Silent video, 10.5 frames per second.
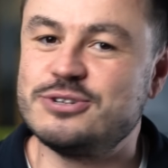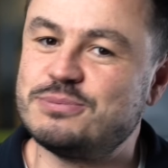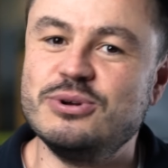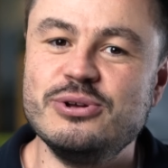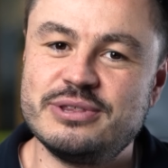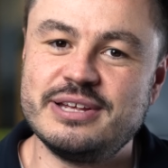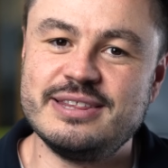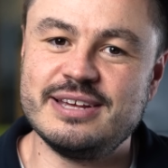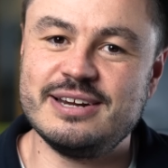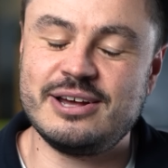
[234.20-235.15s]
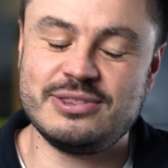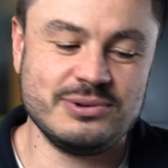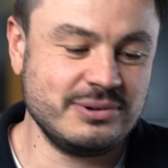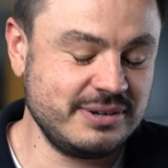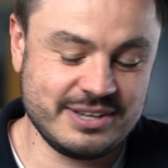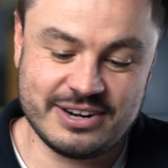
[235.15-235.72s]
smoothly that I
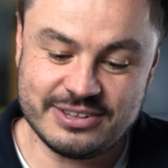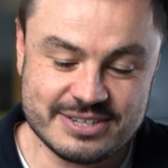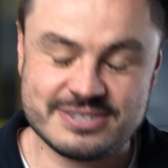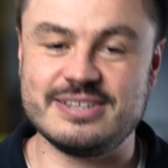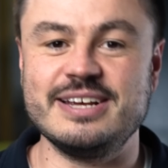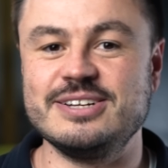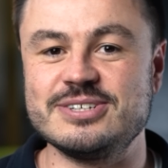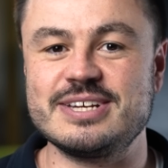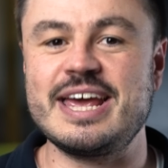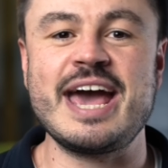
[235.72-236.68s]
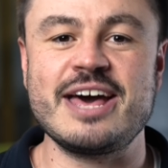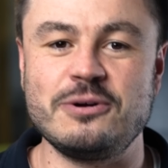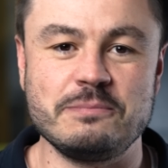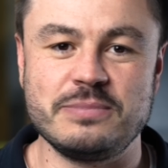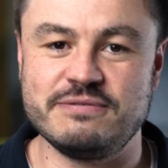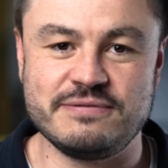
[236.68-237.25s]
thought, you know, this thing just
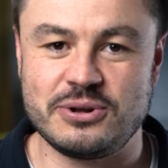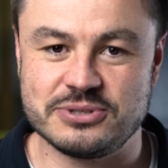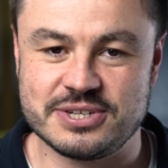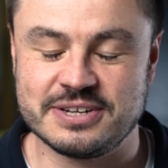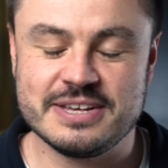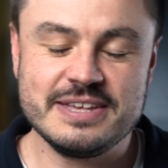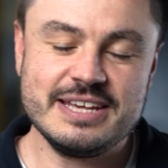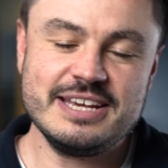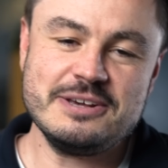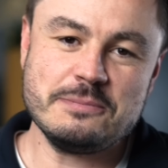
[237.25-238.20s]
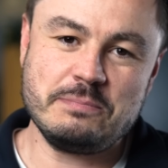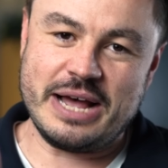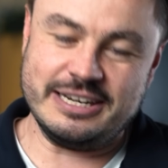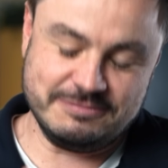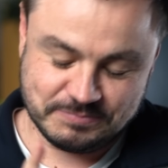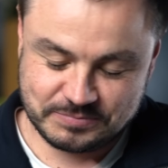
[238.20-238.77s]
cannot be faulted.
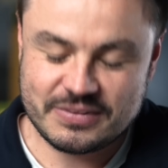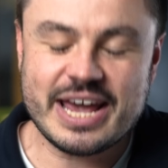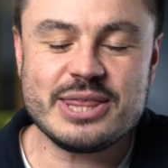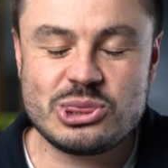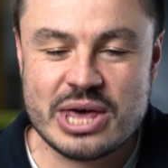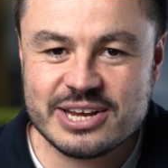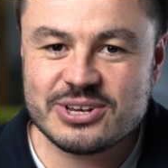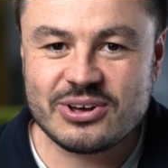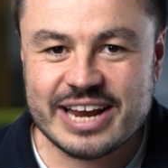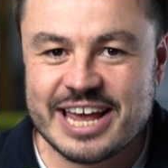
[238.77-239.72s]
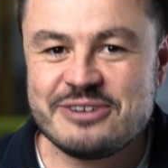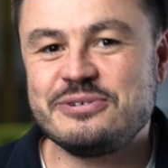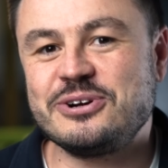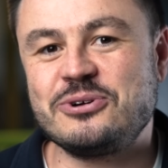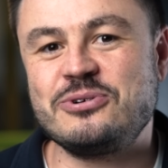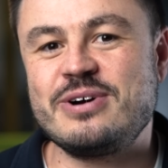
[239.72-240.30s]
But it then got
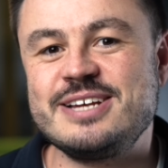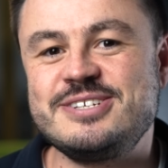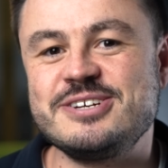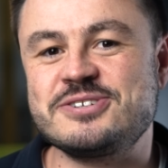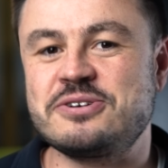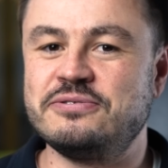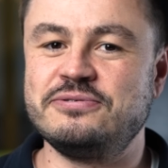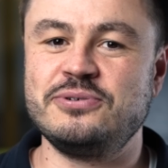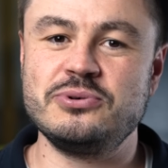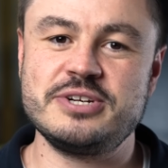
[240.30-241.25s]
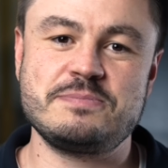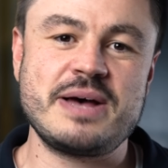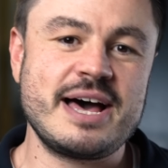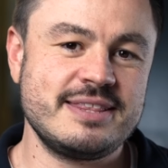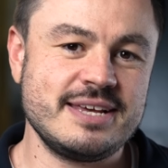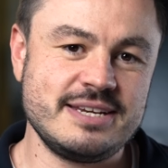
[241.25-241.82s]
even crazier. So Ford, as part of their